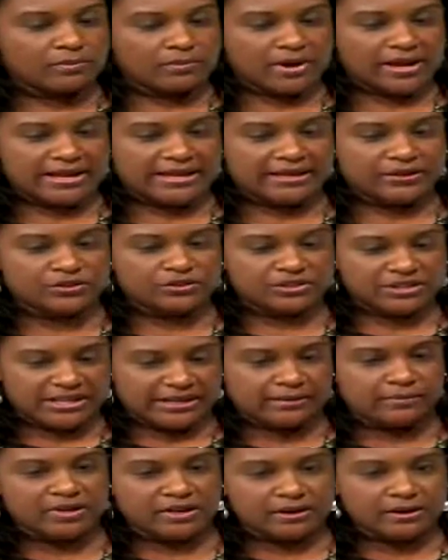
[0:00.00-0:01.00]
my
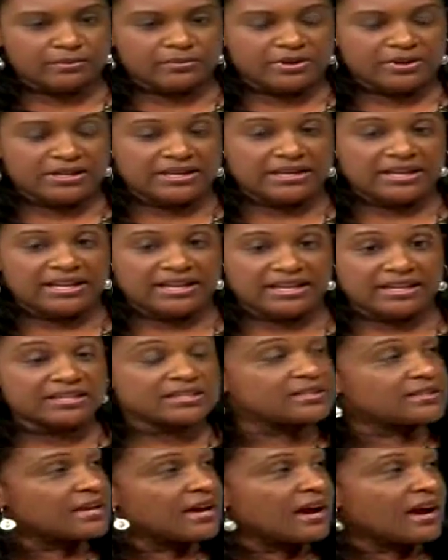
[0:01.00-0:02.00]
entertainment company
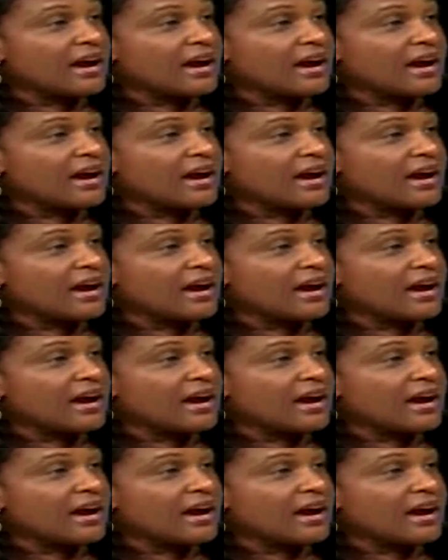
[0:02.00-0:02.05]
is